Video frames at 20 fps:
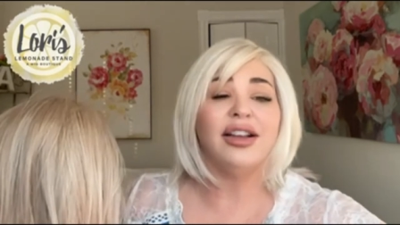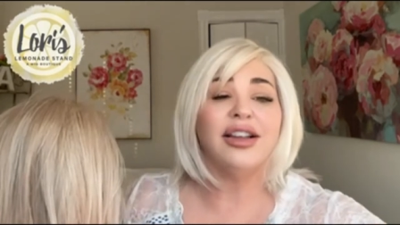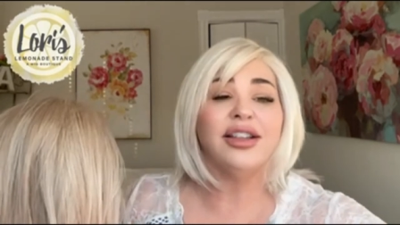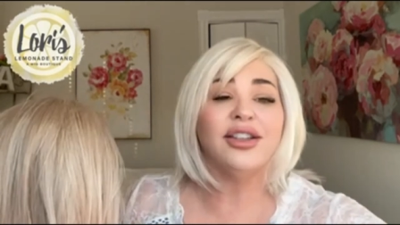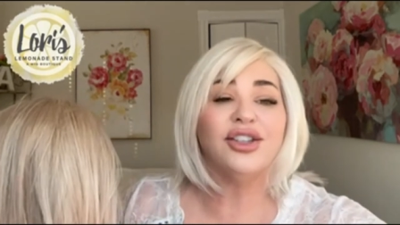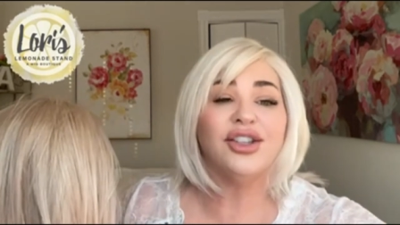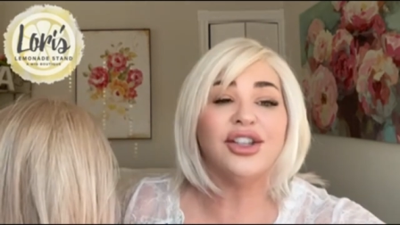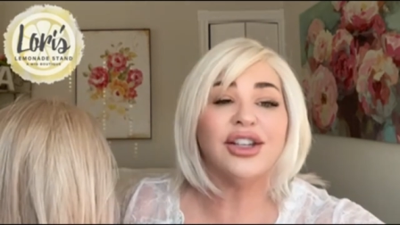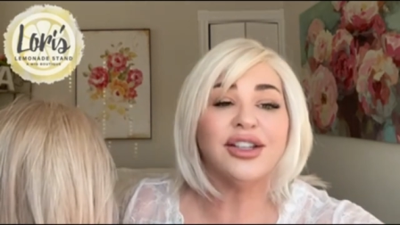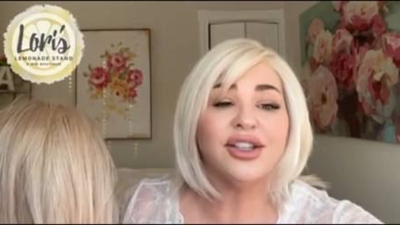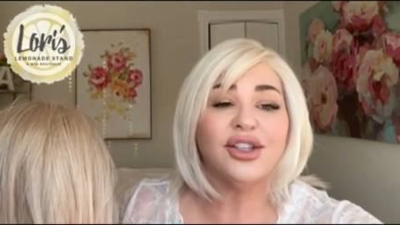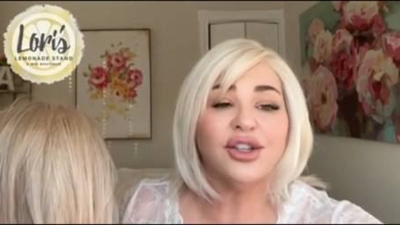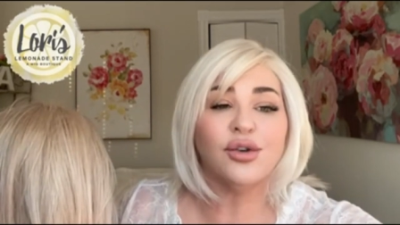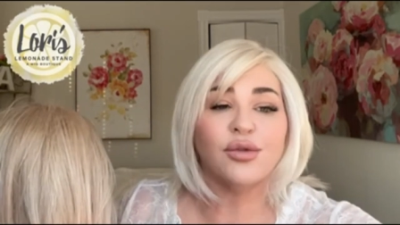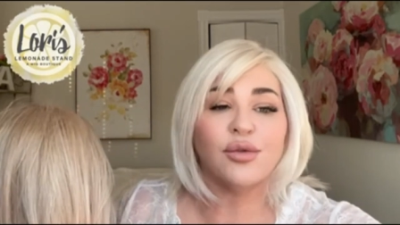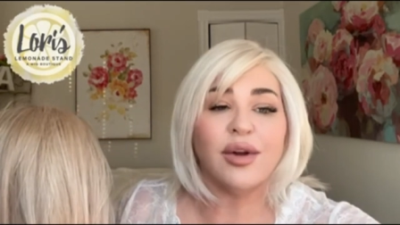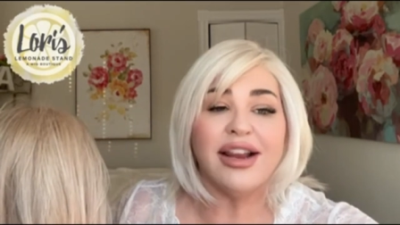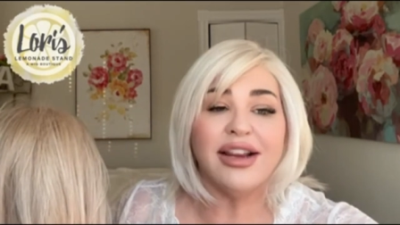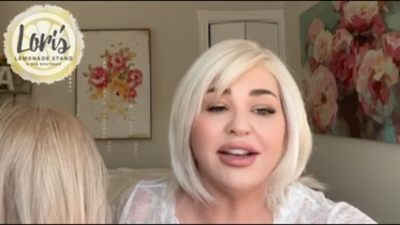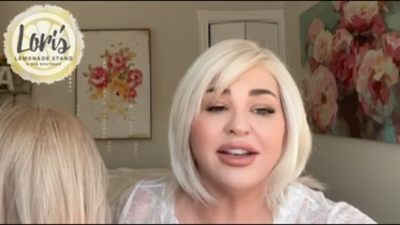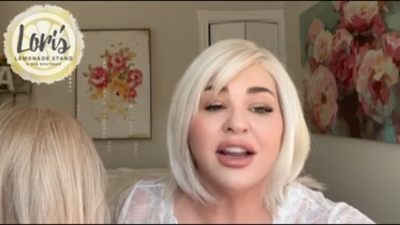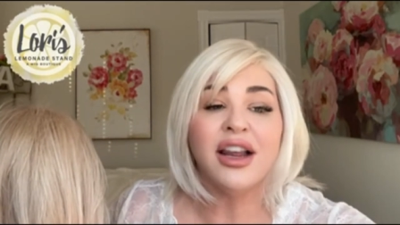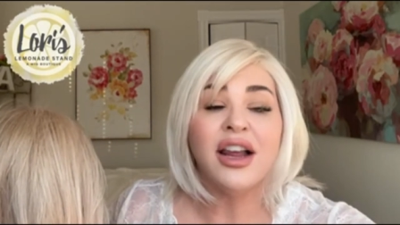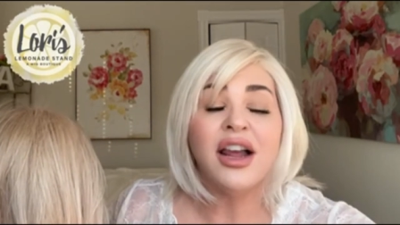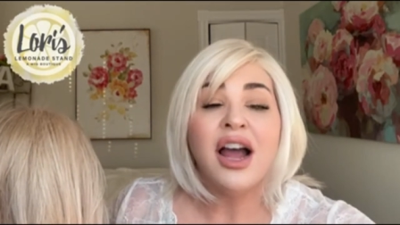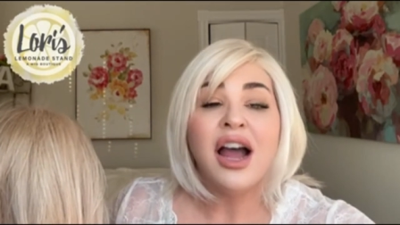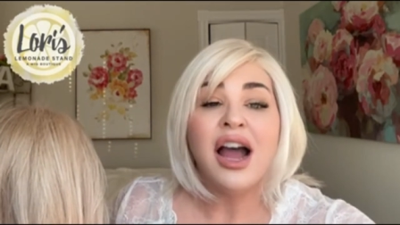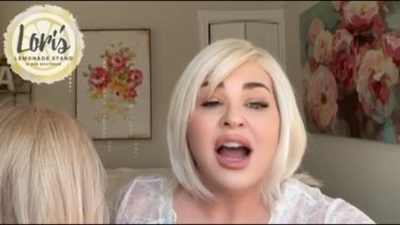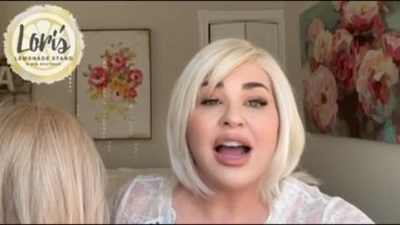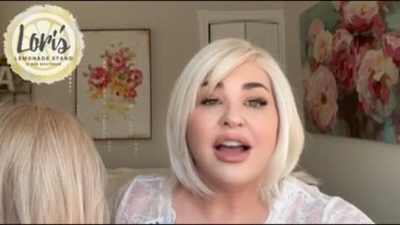is just great.
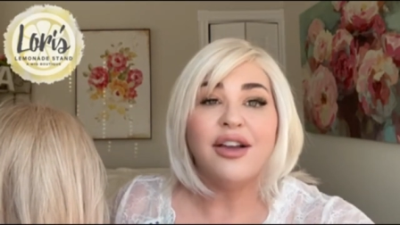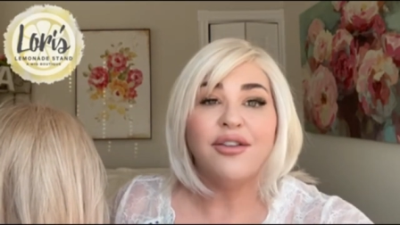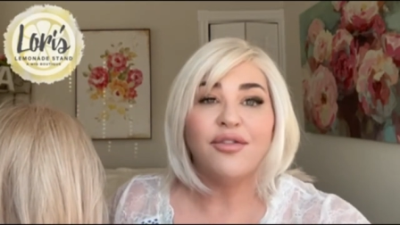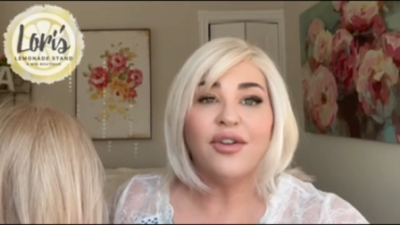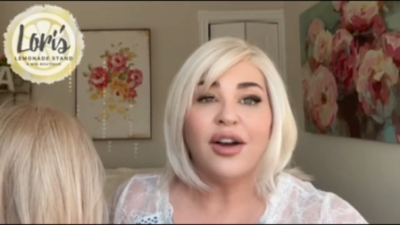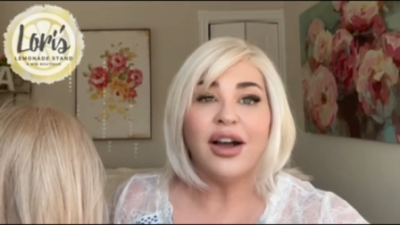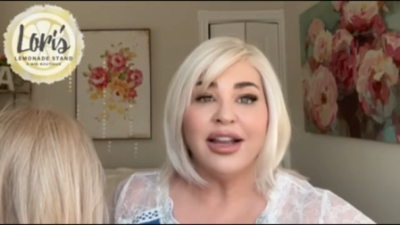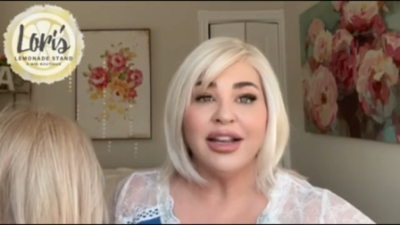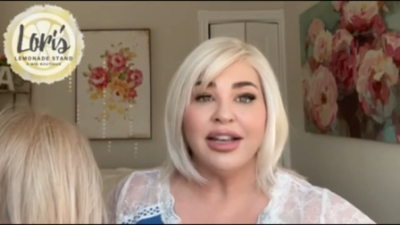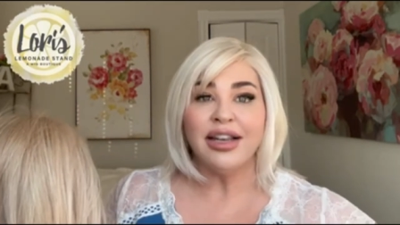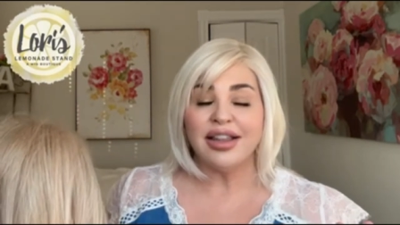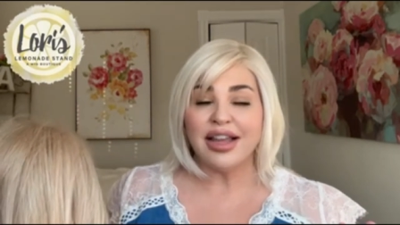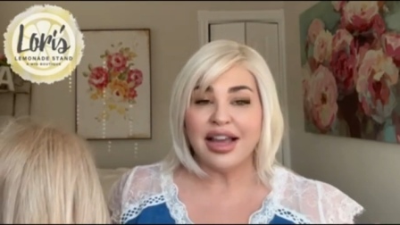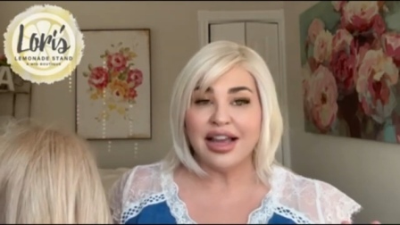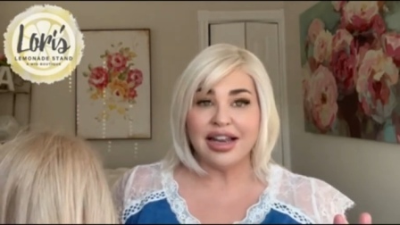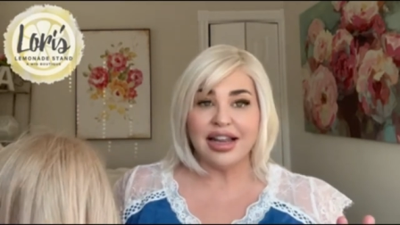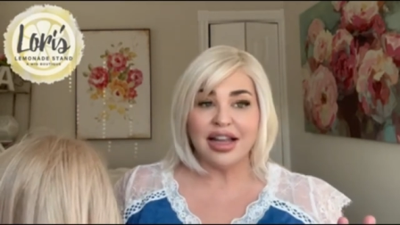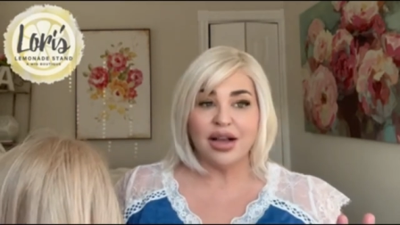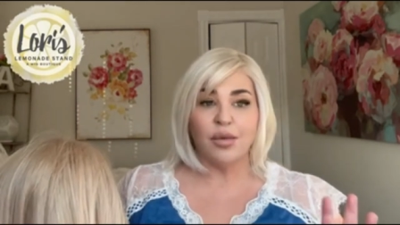I find that